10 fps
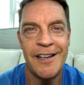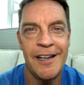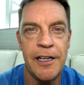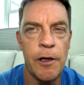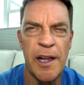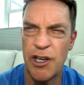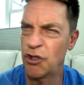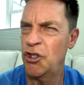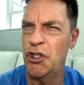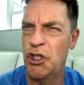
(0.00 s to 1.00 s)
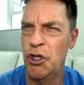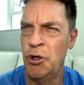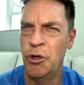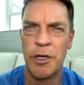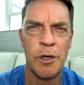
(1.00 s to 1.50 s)
You're like, is this
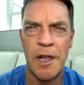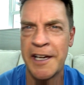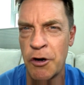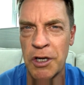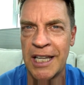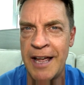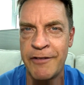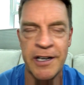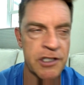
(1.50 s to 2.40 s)
you? You look like you're 11.